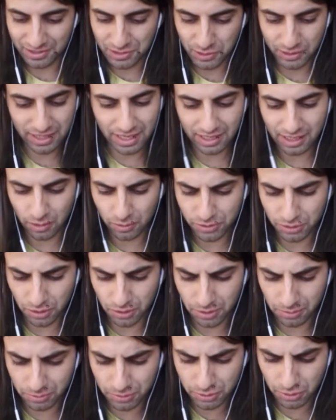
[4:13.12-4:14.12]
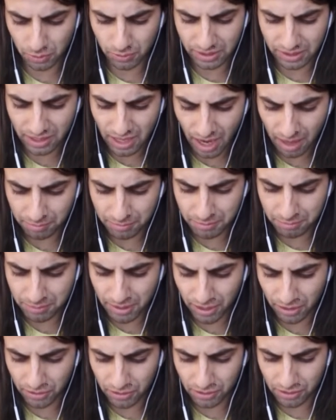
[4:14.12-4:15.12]
Uh, so then I was throw, able to throw the
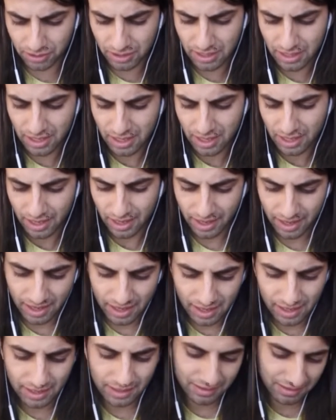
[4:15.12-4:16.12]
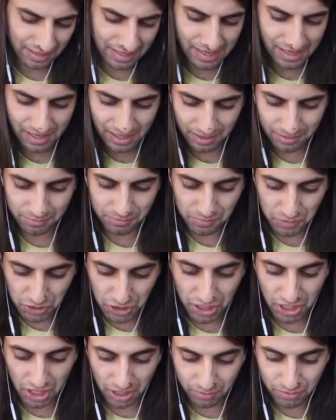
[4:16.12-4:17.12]
Goblin Barrel, and he
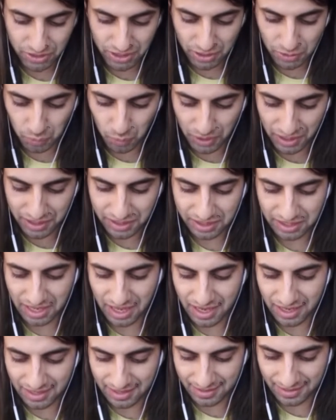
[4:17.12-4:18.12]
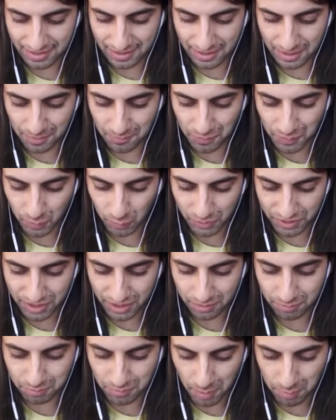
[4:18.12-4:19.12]
com she comes in with a uh,
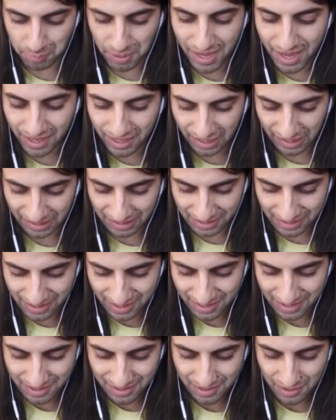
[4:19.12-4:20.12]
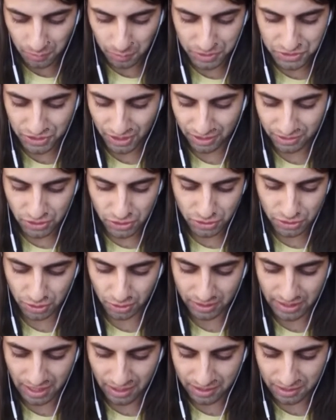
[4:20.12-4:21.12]
with a, a P E K K A, which
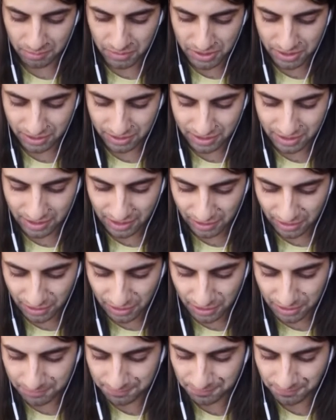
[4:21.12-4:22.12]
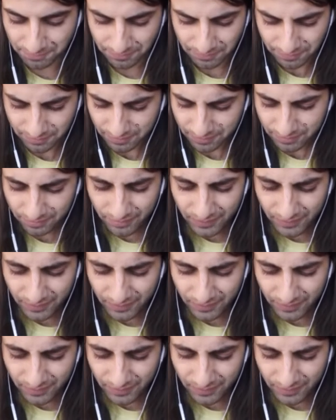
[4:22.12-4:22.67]
I just throw down a Musketeer,